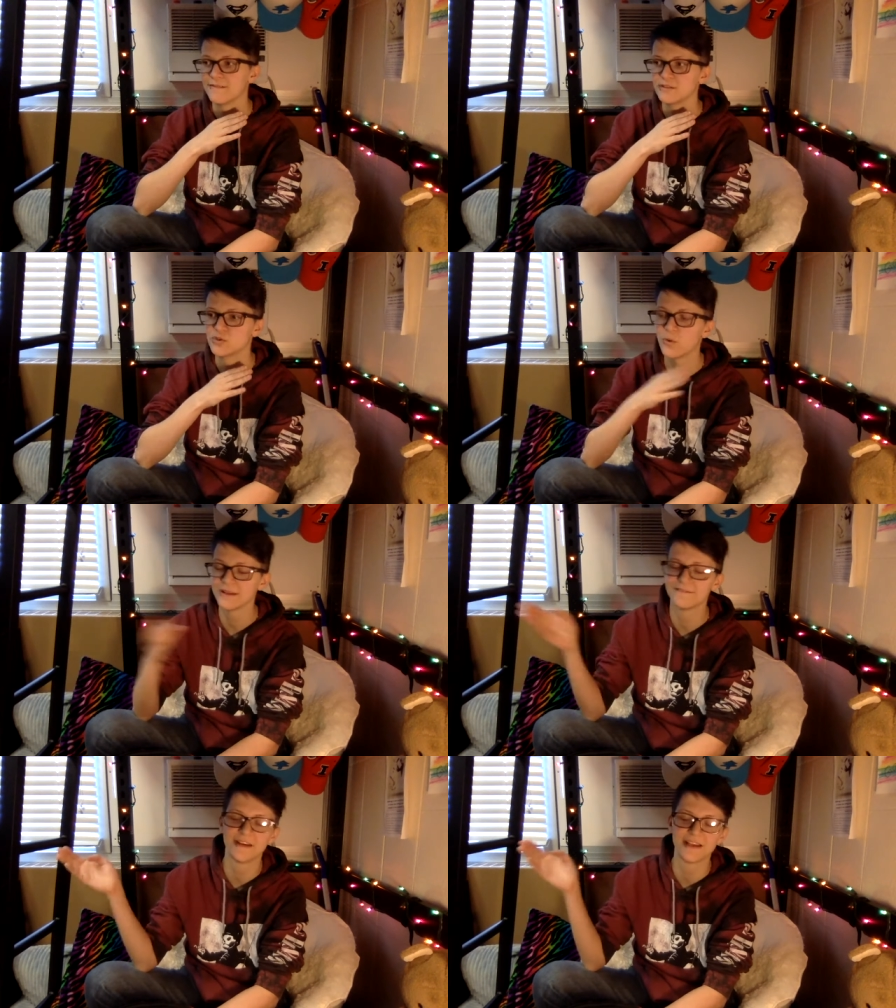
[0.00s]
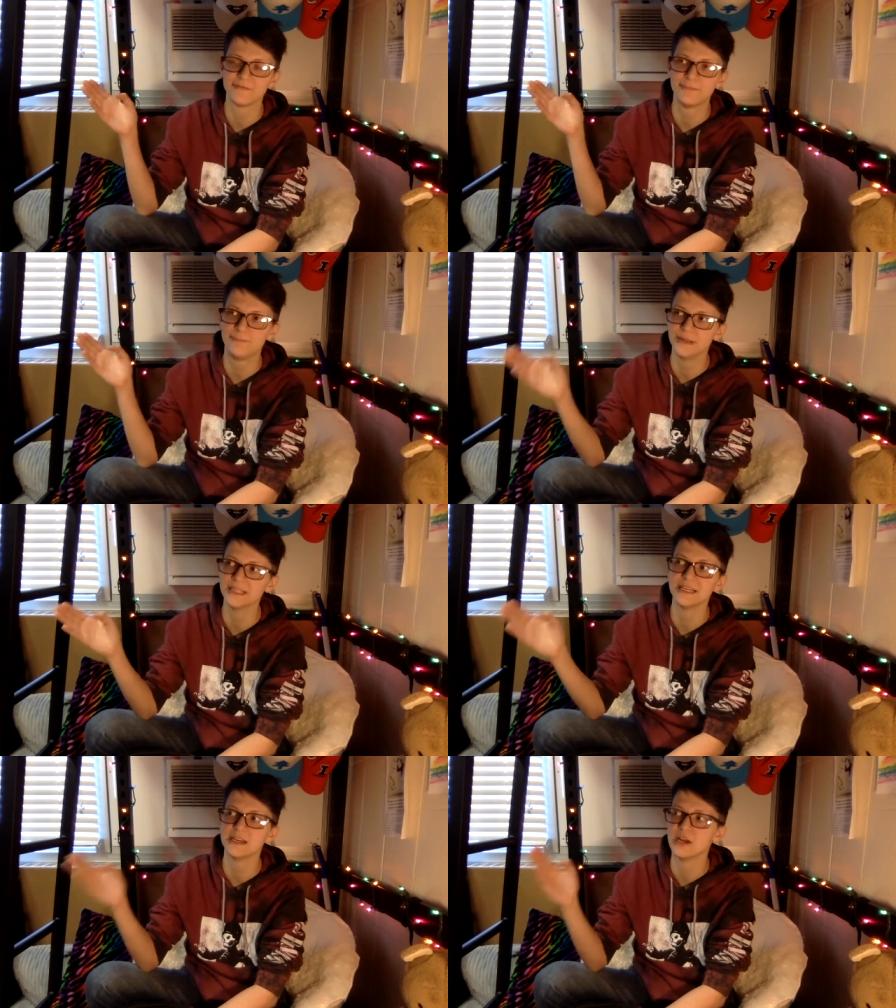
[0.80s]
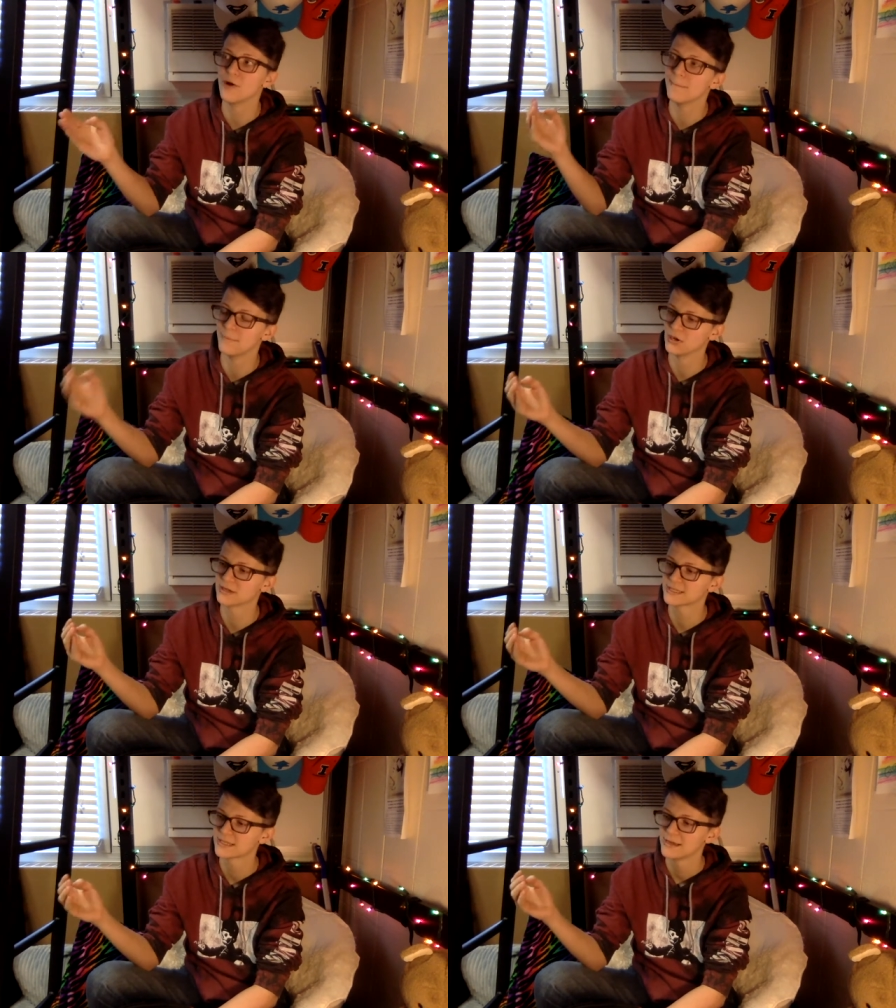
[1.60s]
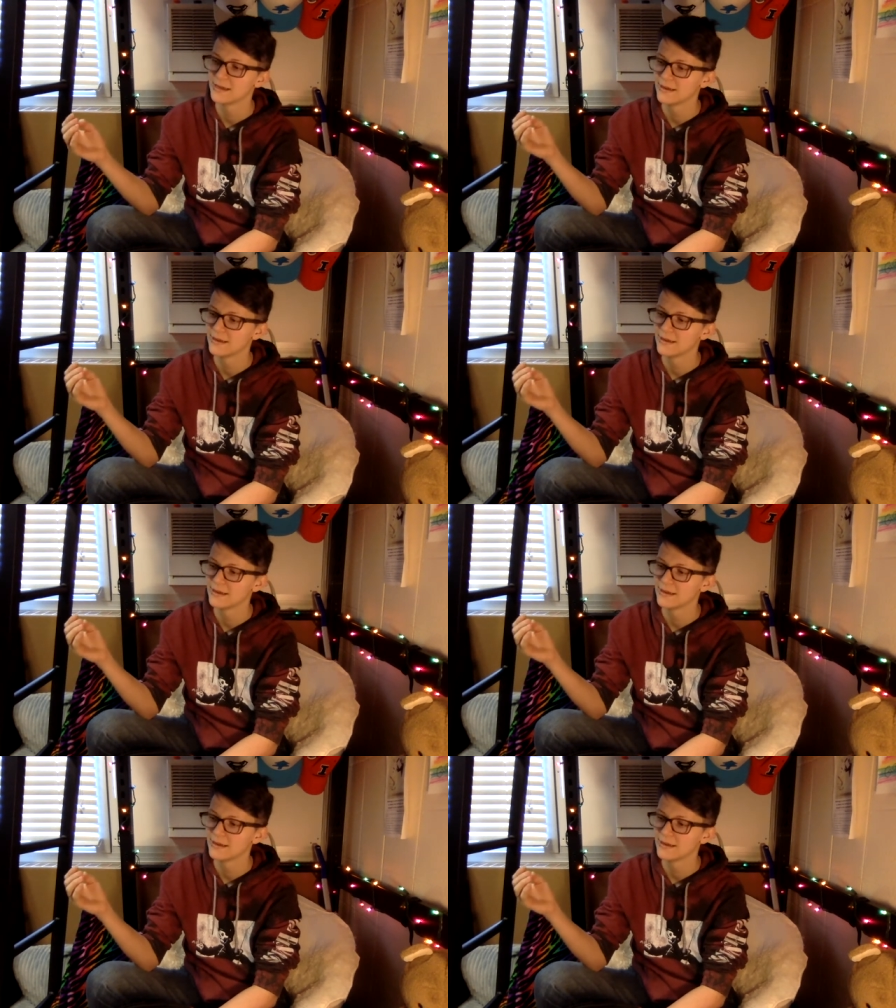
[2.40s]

25 billion notebooks,